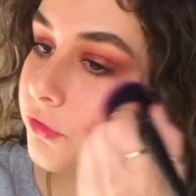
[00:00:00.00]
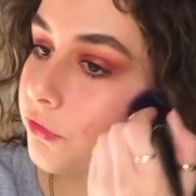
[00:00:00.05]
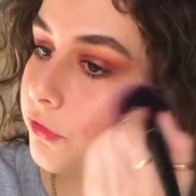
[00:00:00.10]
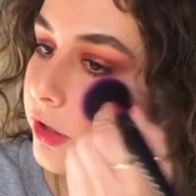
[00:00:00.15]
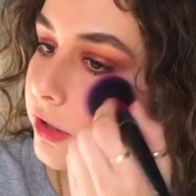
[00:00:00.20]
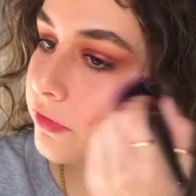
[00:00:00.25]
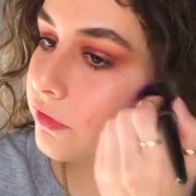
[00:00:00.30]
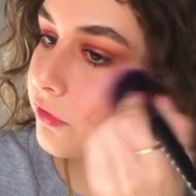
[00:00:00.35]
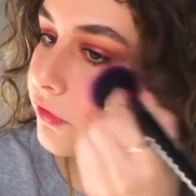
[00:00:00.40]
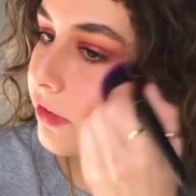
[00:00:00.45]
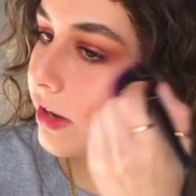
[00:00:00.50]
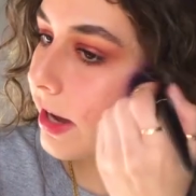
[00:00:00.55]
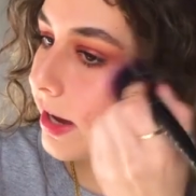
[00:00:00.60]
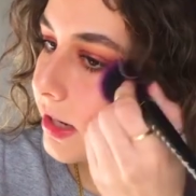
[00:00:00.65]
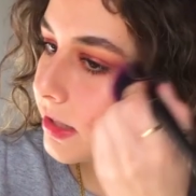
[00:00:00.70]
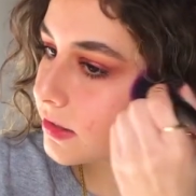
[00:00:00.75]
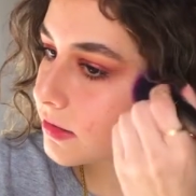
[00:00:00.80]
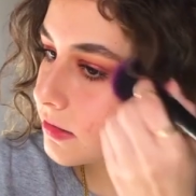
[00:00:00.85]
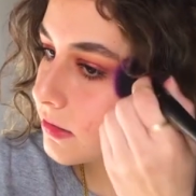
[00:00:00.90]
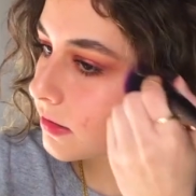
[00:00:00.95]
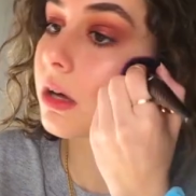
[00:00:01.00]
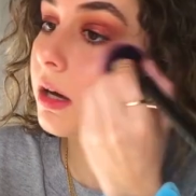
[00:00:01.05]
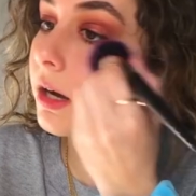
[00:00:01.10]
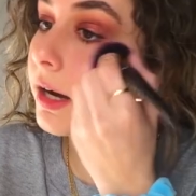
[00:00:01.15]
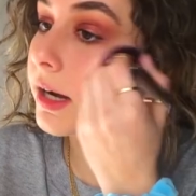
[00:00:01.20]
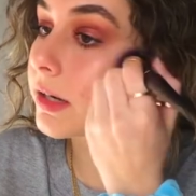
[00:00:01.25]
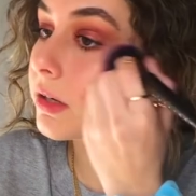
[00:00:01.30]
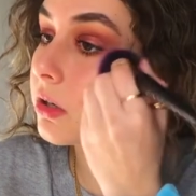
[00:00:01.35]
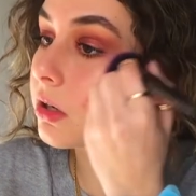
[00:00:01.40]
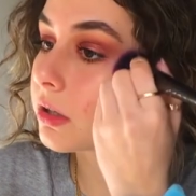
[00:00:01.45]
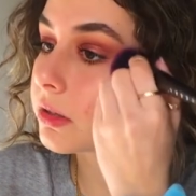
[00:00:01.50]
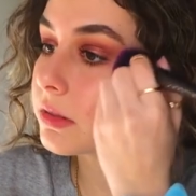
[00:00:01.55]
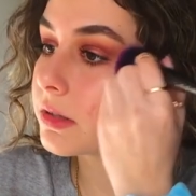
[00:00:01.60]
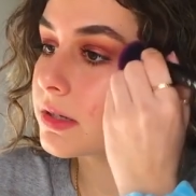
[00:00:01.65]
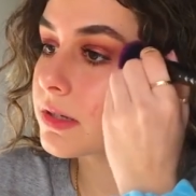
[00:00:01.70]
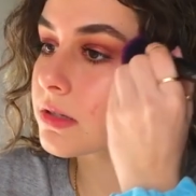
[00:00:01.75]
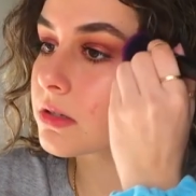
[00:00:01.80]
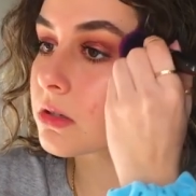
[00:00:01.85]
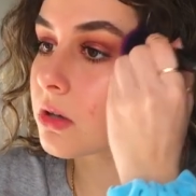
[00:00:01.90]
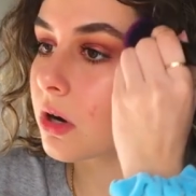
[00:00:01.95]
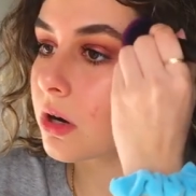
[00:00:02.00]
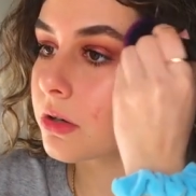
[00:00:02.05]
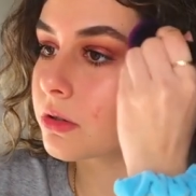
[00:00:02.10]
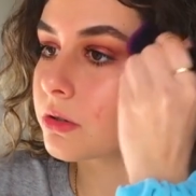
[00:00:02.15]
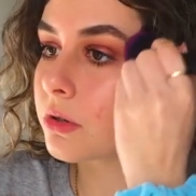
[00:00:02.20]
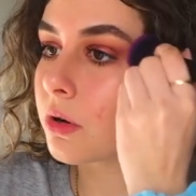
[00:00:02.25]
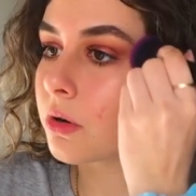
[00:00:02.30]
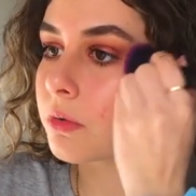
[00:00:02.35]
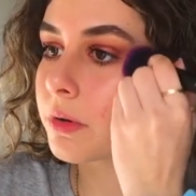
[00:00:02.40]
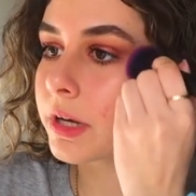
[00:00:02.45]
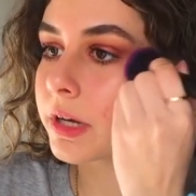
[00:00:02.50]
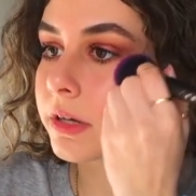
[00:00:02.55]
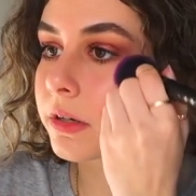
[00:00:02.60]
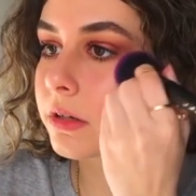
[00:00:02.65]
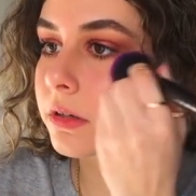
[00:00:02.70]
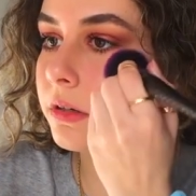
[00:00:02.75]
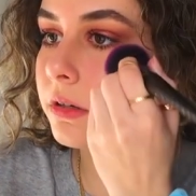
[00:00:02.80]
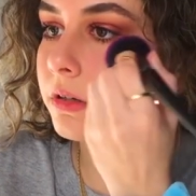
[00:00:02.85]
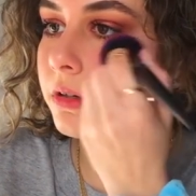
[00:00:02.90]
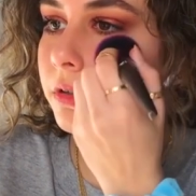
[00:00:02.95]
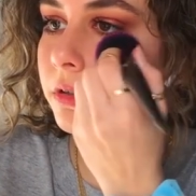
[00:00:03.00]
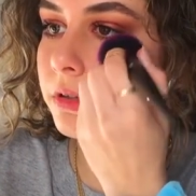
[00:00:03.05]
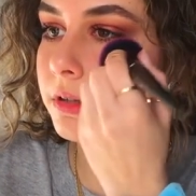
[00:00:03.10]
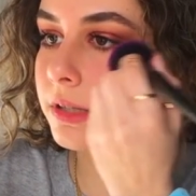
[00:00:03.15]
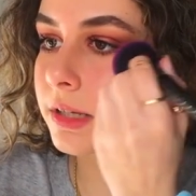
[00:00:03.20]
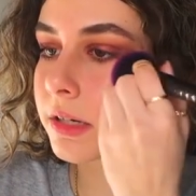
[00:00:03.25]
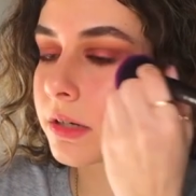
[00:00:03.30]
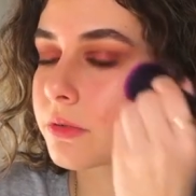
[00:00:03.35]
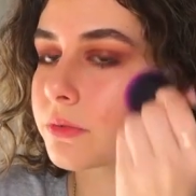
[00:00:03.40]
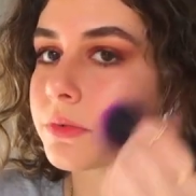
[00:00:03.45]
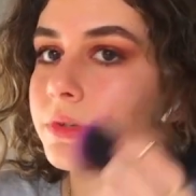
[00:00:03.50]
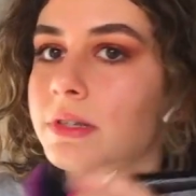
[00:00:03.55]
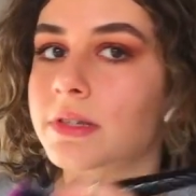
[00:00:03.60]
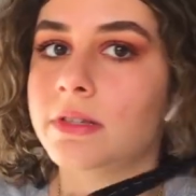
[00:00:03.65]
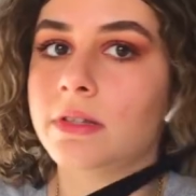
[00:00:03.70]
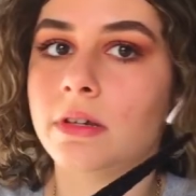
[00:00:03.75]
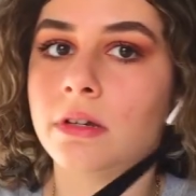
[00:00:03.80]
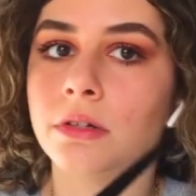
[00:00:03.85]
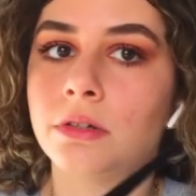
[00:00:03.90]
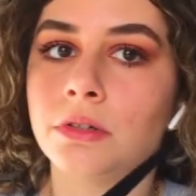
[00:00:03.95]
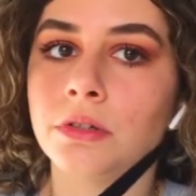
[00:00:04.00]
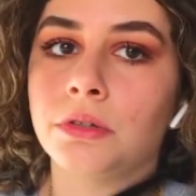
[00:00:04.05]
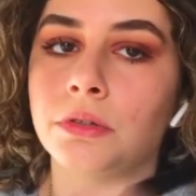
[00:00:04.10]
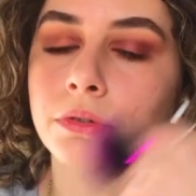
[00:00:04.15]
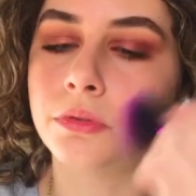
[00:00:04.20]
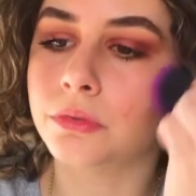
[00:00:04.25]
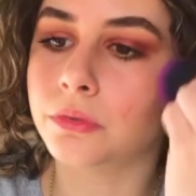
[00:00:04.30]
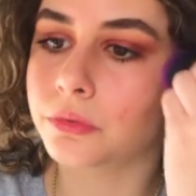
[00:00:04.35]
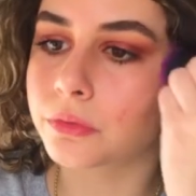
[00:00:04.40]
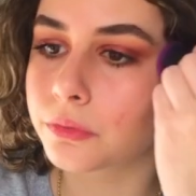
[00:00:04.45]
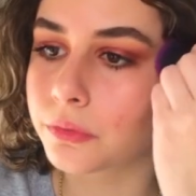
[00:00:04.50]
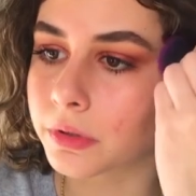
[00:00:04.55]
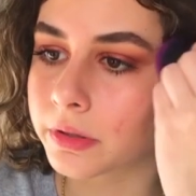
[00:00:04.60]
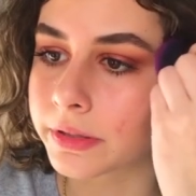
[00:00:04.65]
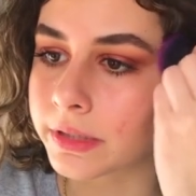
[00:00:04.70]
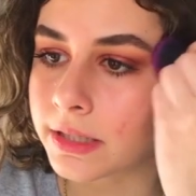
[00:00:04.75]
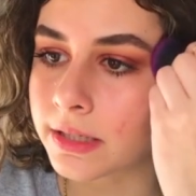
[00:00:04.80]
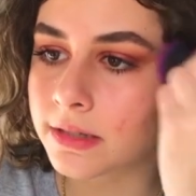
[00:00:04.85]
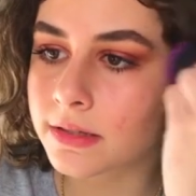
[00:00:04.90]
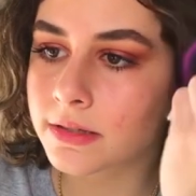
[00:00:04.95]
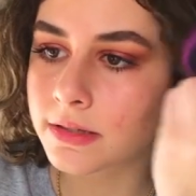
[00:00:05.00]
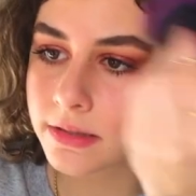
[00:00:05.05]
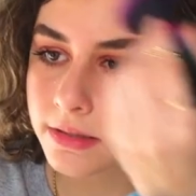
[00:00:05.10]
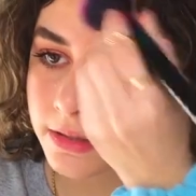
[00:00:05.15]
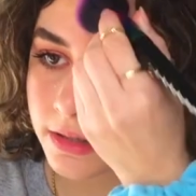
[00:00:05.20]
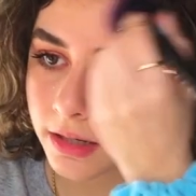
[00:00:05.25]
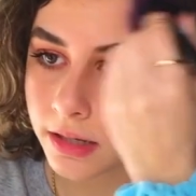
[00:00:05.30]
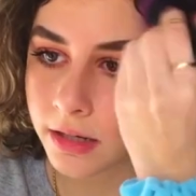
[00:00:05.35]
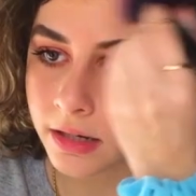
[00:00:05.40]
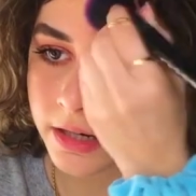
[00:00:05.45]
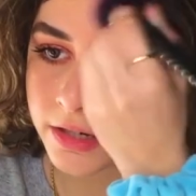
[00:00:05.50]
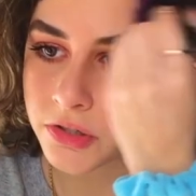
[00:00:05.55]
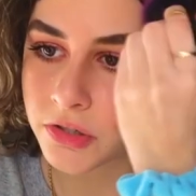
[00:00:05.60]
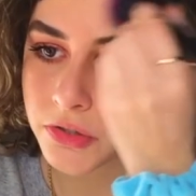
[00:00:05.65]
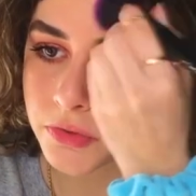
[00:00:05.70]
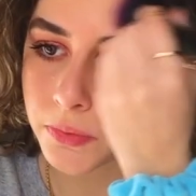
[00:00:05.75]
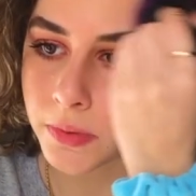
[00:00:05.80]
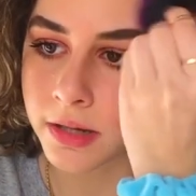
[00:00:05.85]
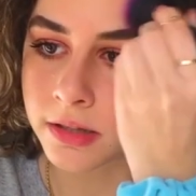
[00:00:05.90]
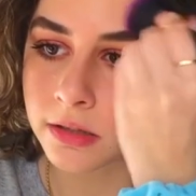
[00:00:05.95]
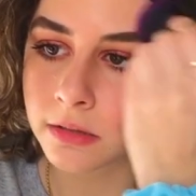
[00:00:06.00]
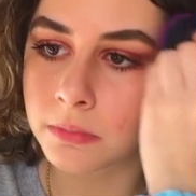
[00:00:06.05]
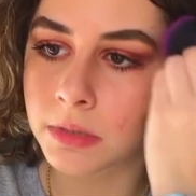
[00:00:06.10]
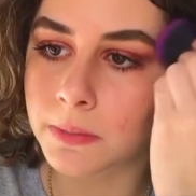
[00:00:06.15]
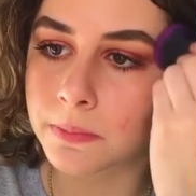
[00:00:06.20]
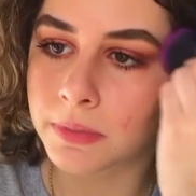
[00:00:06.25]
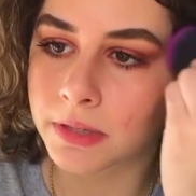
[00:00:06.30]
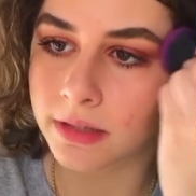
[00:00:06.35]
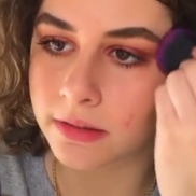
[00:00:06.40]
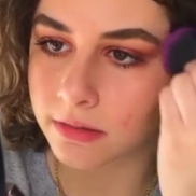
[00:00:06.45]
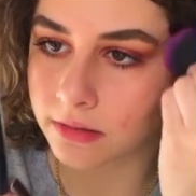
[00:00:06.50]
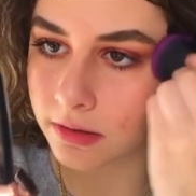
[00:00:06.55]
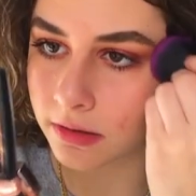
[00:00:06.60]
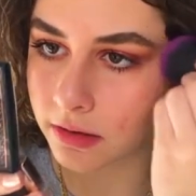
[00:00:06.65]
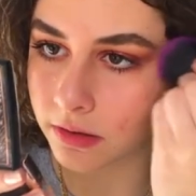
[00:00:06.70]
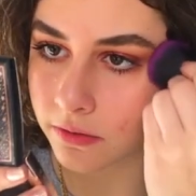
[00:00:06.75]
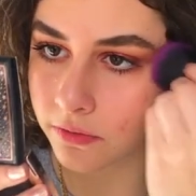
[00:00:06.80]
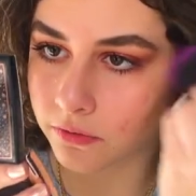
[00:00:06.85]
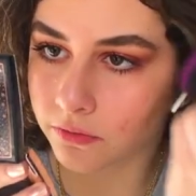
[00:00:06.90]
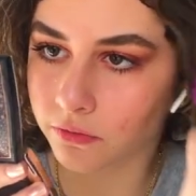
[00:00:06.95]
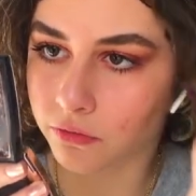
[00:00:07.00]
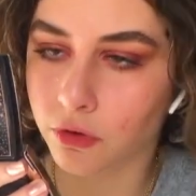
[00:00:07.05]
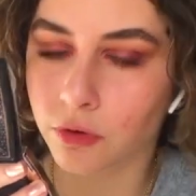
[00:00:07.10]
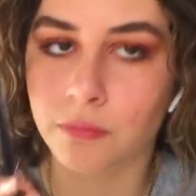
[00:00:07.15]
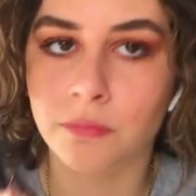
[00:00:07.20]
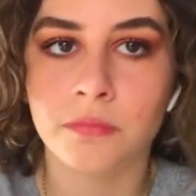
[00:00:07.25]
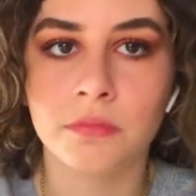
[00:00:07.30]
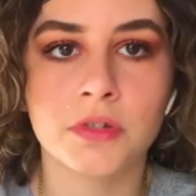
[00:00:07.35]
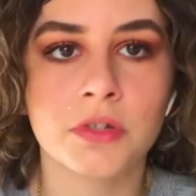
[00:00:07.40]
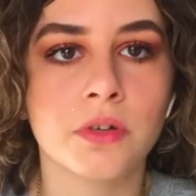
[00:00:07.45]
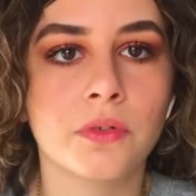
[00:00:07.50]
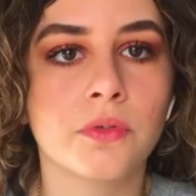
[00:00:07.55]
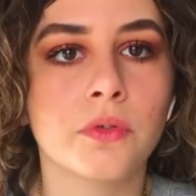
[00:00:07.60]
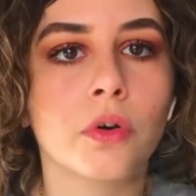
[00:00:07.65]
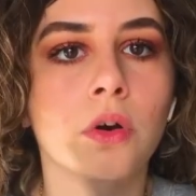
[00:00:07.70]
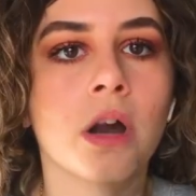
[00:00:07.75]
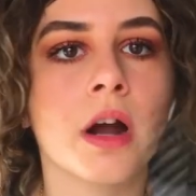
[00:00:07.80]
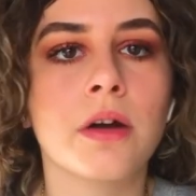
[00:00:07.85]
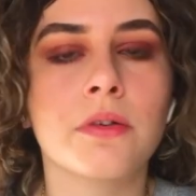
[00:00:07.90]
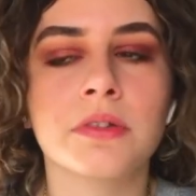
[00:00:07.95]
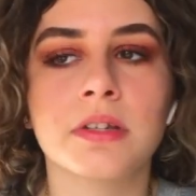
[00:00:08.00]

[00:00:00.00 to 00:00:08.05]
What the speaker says: Fun fact, I got this not knowing that it was a new release, and I just randomly picked it from Sephora.